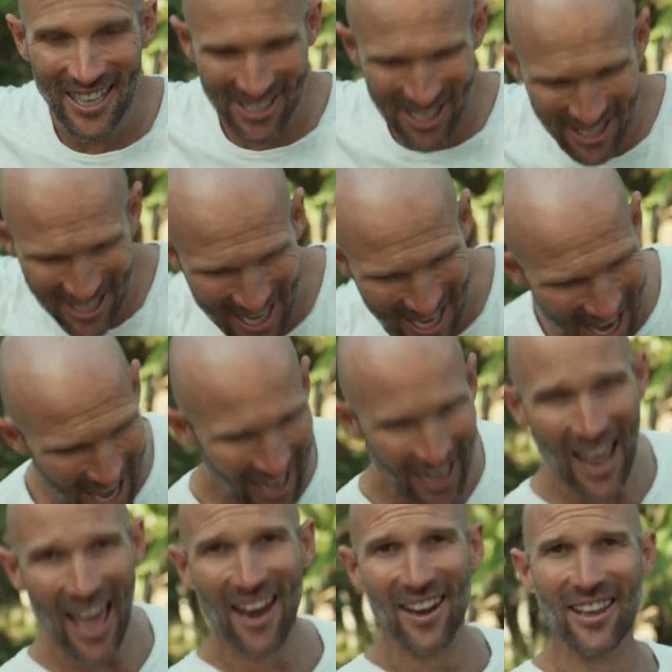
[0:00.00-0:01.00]
Just get
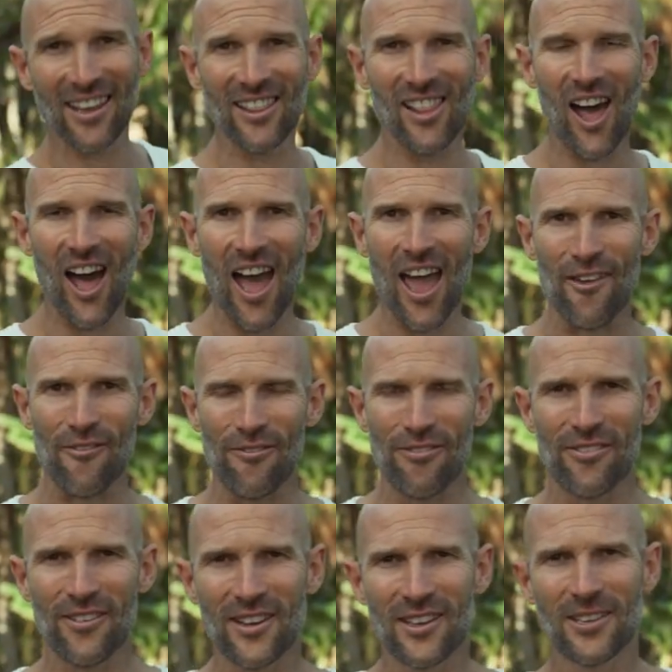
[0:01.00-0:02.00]
it out of your
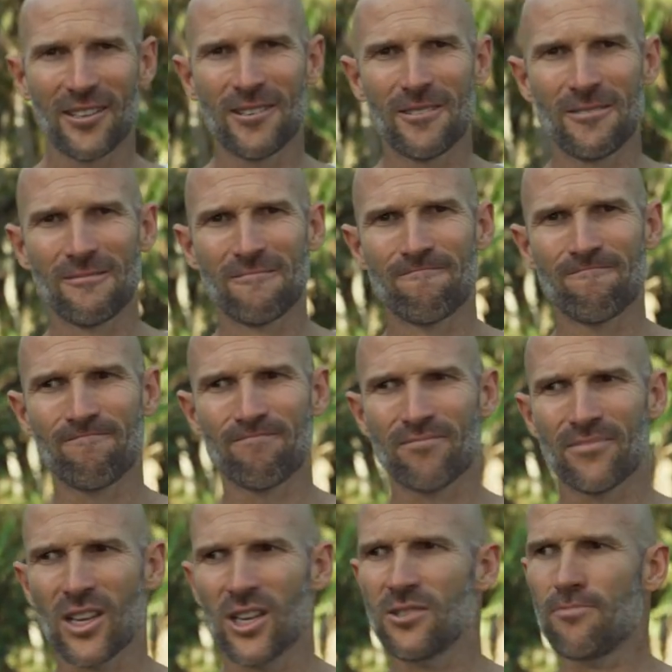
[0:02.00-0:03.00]
life.
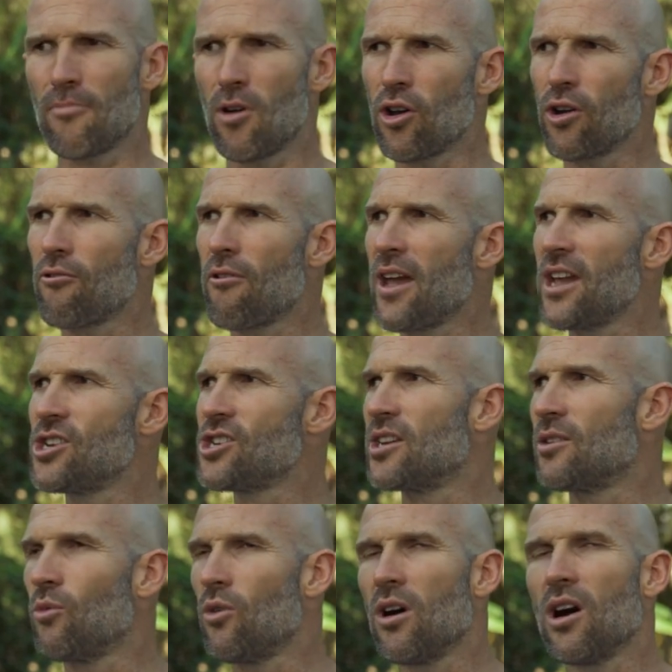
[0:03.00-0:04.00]
Because
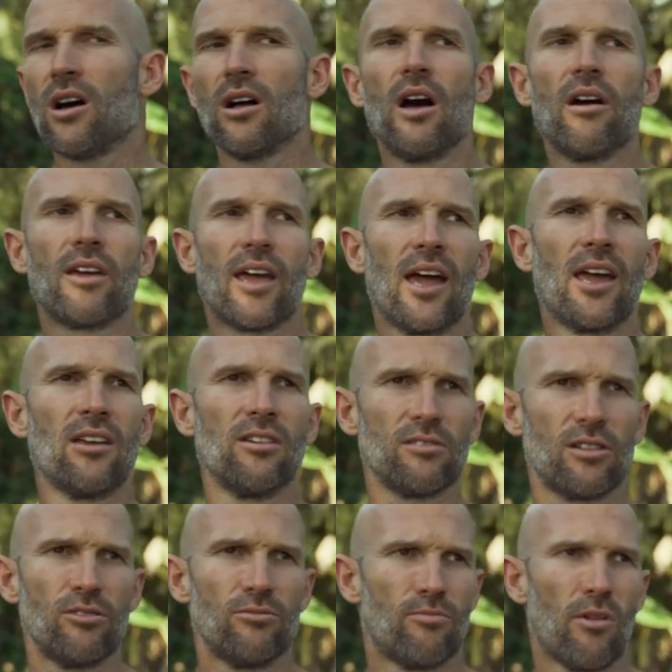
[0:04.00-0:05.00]
moderation, well, okay, you're
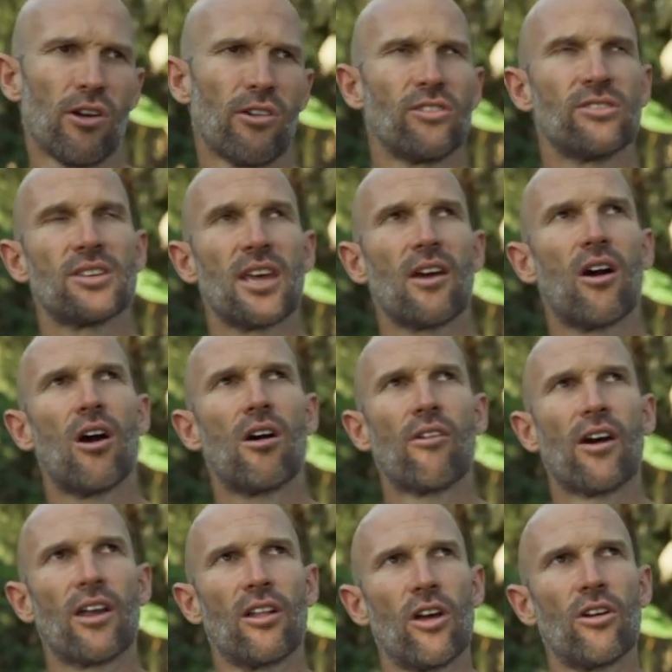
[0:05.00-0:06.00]
good moderate. You say, all
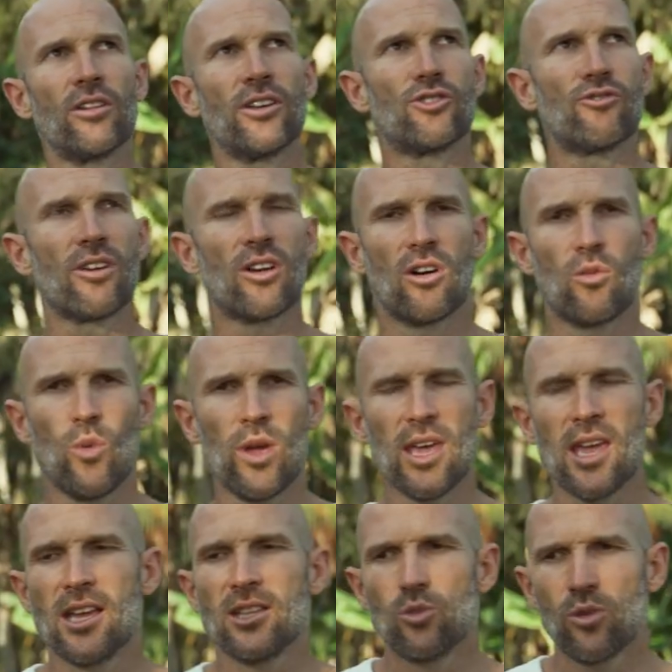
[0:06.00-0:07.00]
right, I'll only drink on
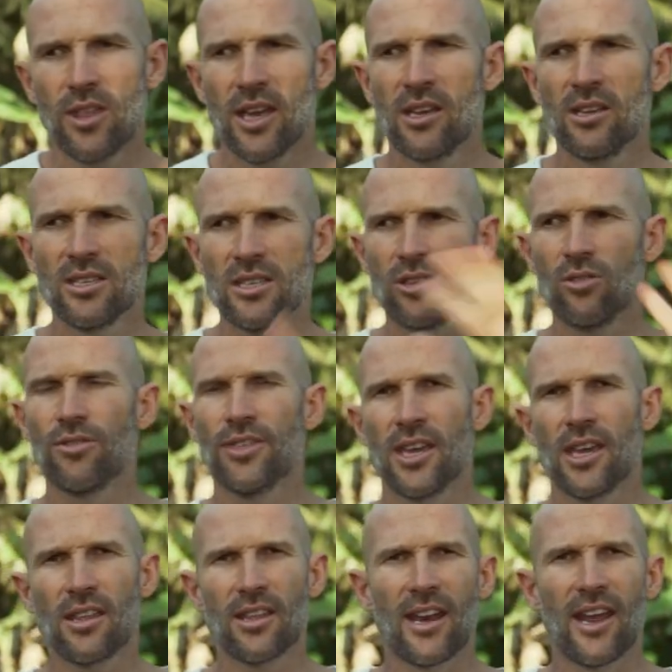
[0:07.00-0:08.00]
weekends. Well, then you're still
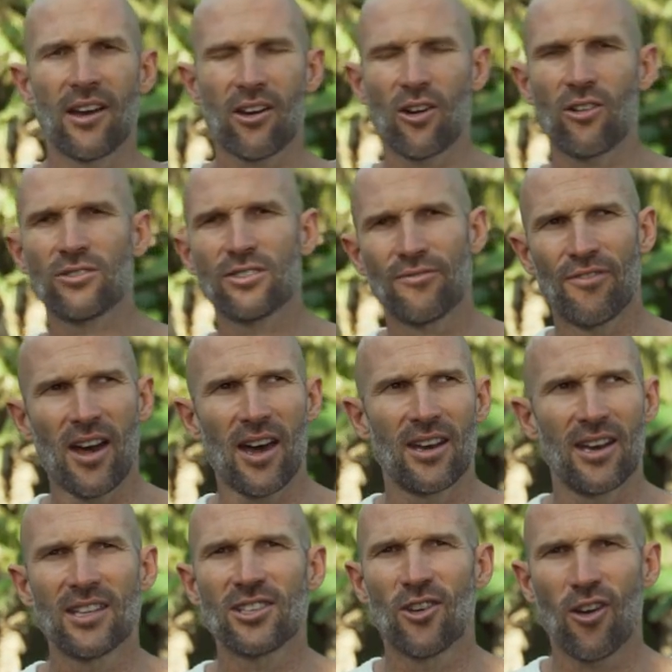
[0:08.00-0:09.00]
thinking that alcohol's
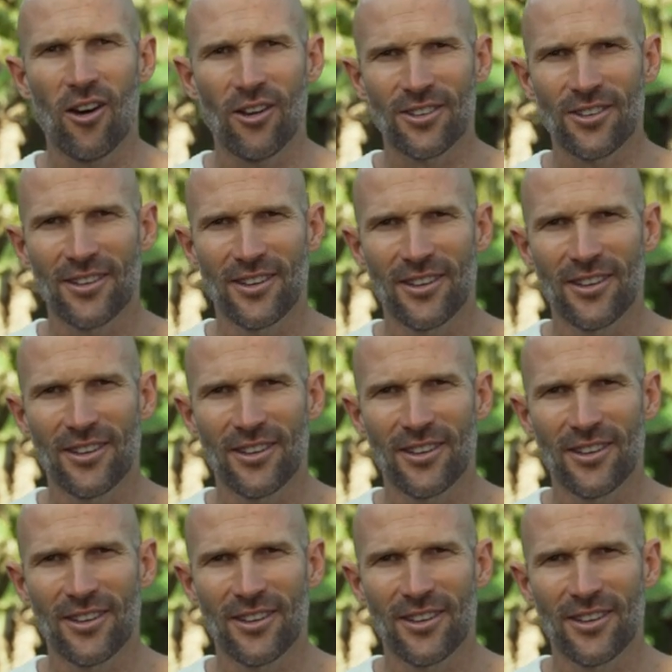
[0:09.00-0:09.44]
fun. It's not.